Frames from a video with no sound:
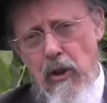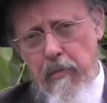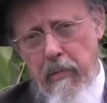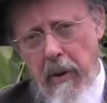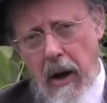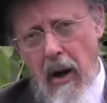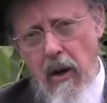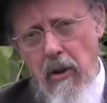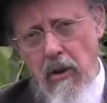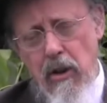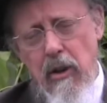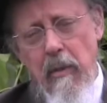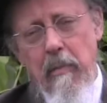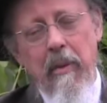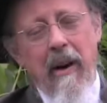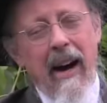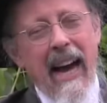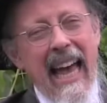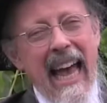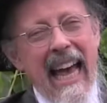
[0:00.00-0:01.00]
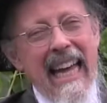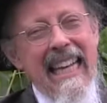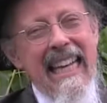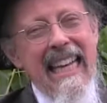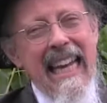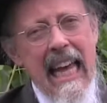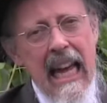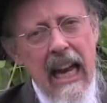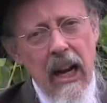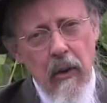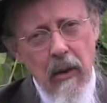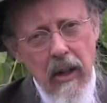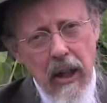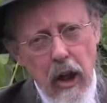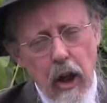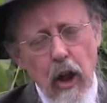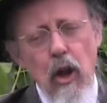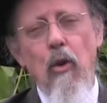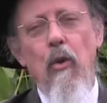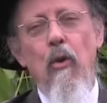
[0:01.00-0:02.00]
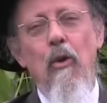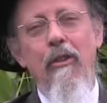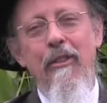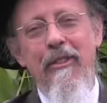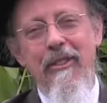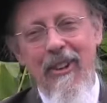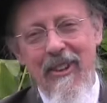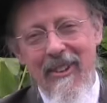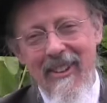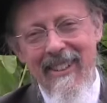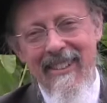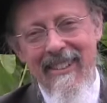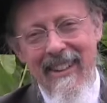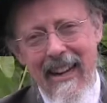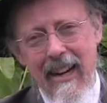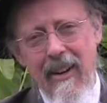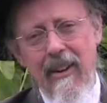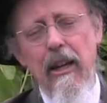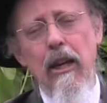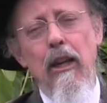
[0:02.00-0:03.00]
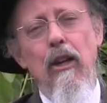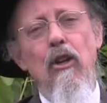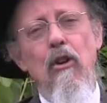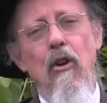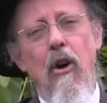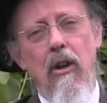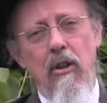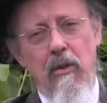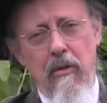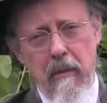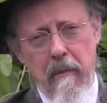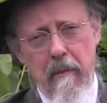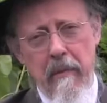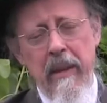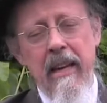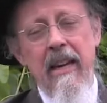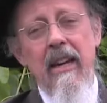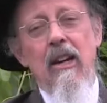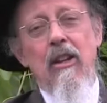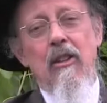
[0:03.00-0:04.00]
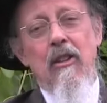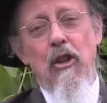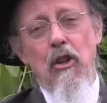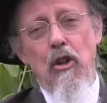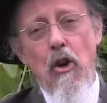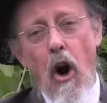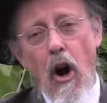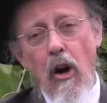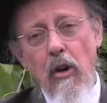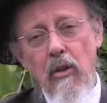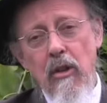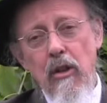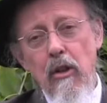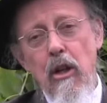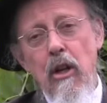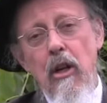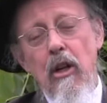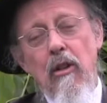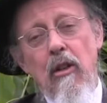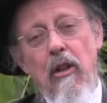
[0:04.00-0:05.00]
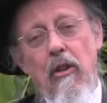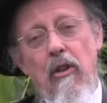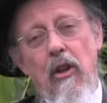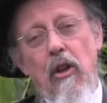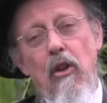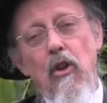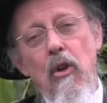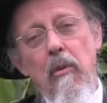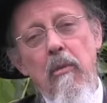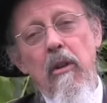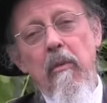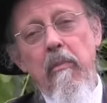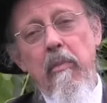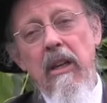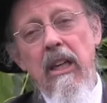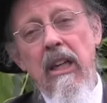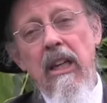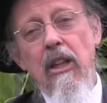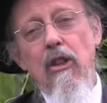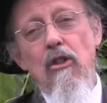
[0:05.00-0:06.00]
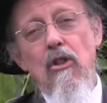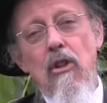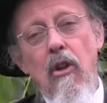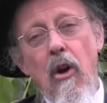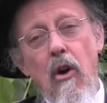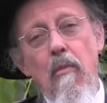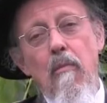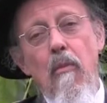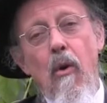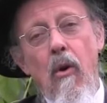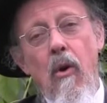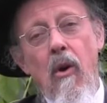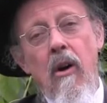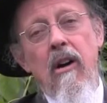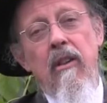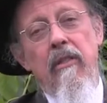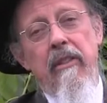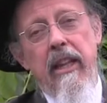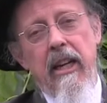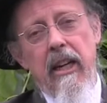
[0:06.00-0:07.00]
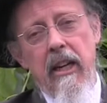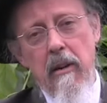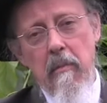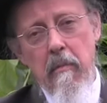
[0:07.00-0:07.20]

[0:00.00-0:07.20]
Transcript: posed by an inherently authoritarian doctrine, the doctrine that the human being is no more than an